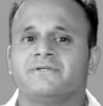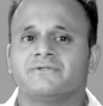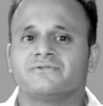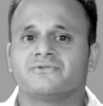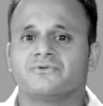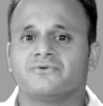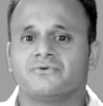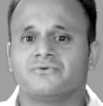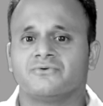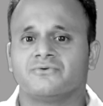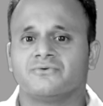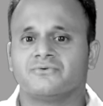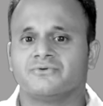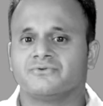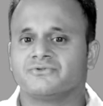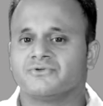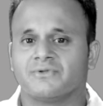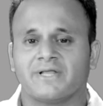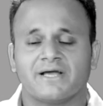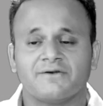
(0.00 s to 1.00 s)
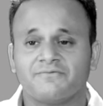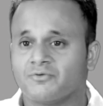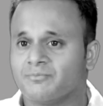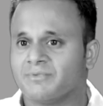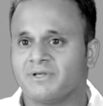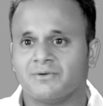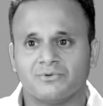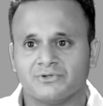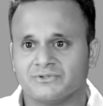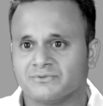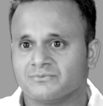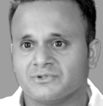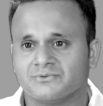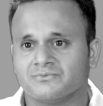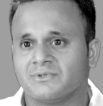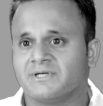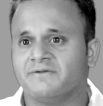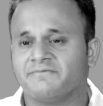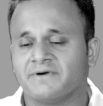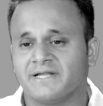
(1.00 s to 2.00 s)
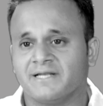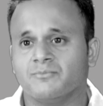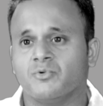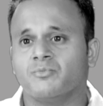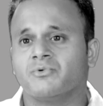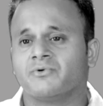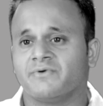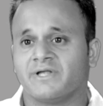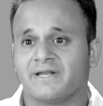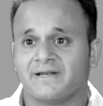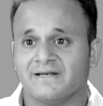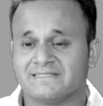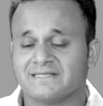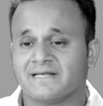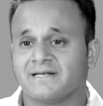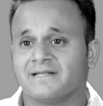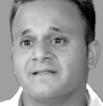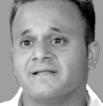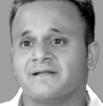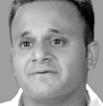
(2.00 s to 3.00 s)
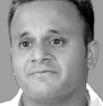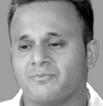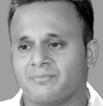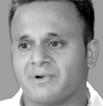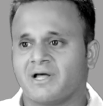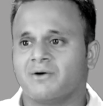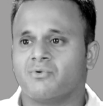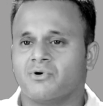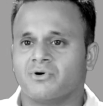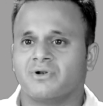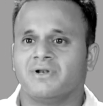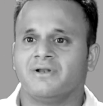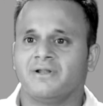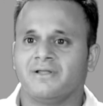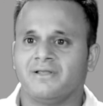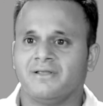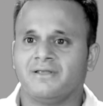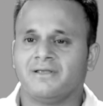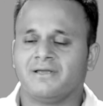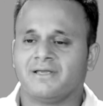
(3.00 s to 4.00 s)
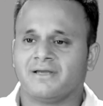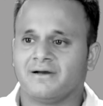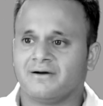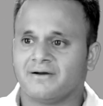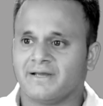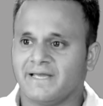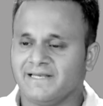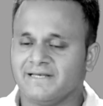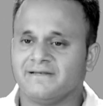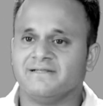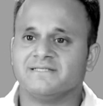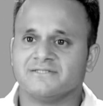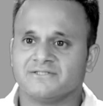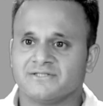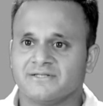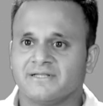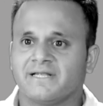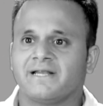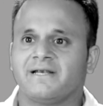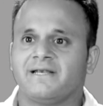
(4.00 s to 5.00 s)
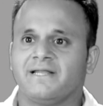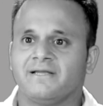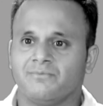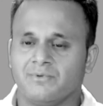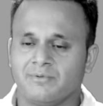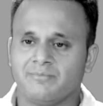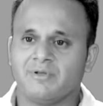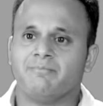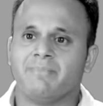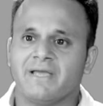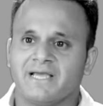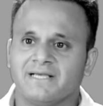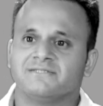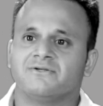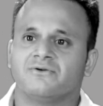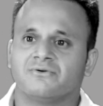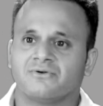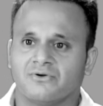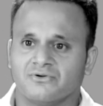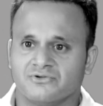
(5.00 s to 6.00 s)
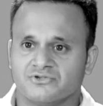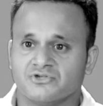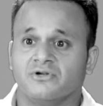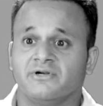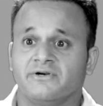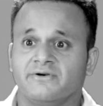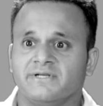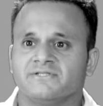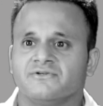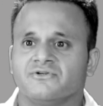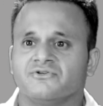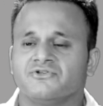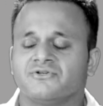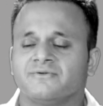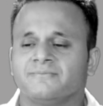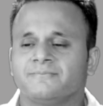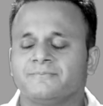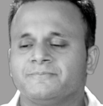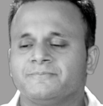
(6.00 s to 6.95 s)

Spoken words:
So that for me was one defining moment where I decided that from now on, any decision that I take will be based on solid research.